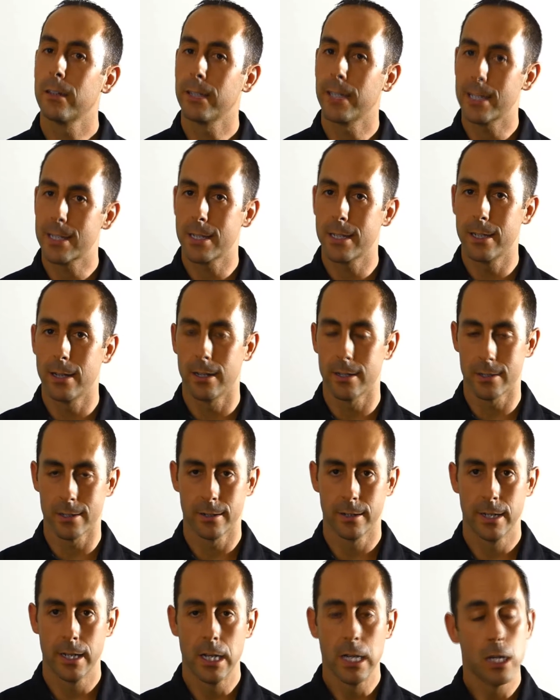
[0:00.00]
Yes, it does.
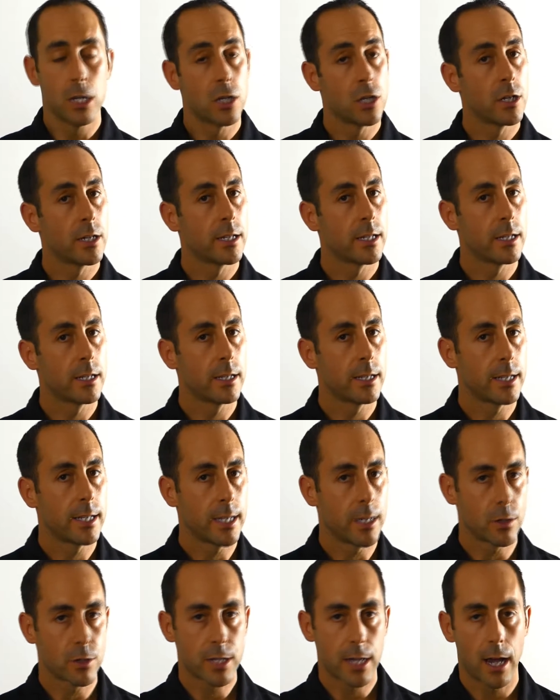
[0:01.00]

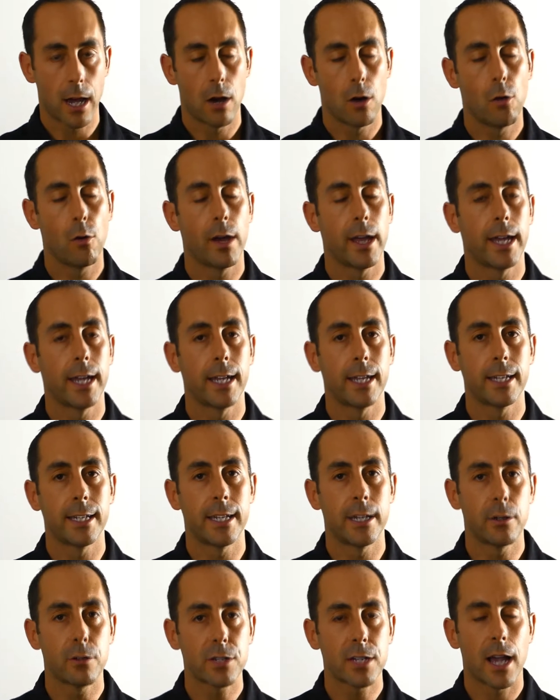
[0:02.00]
Here's how, and
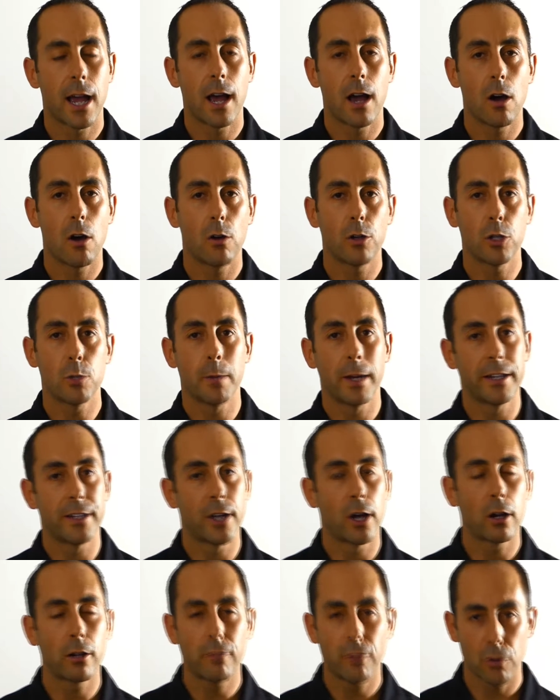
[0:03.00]
here's how you might
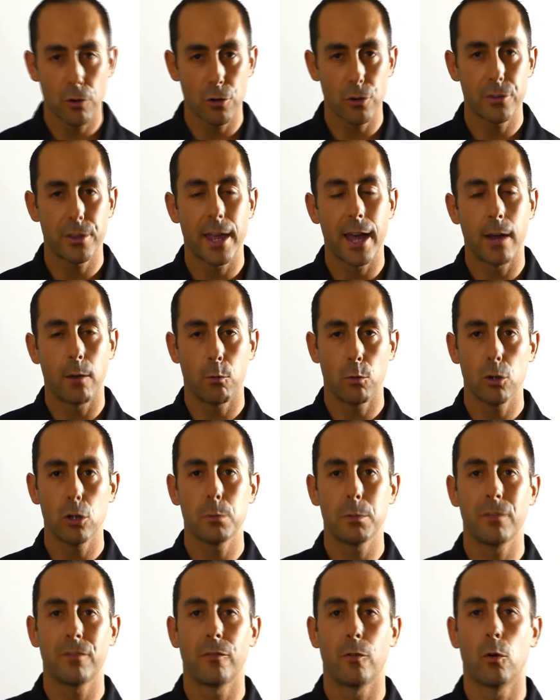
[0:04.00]
not have heard that
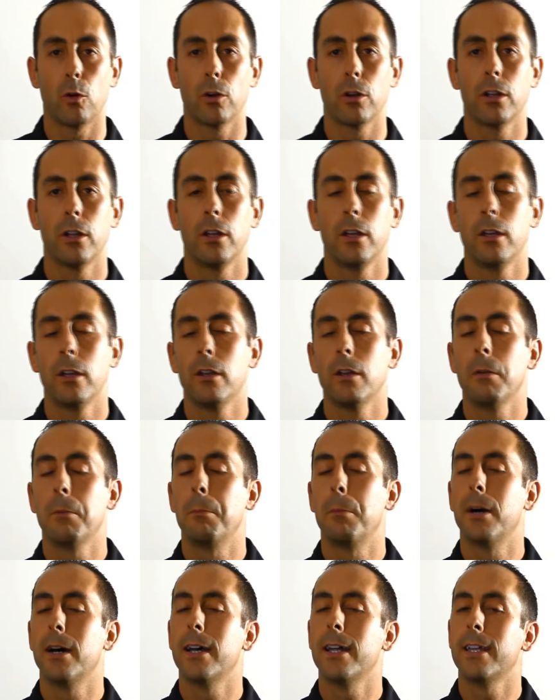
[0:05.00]
word before,
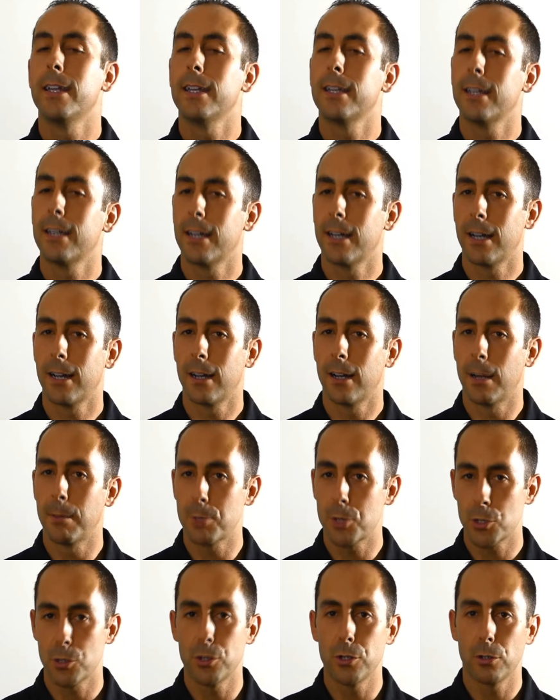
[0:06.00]
but I'm
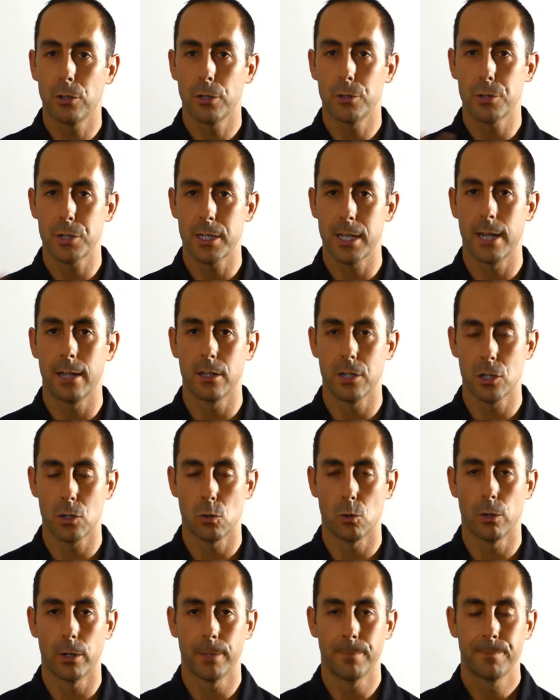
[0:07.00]
sure you'll understand the
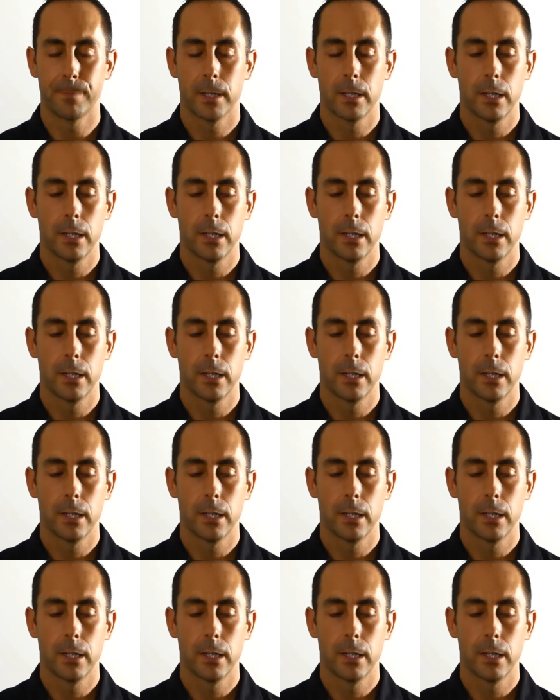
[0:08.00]
story.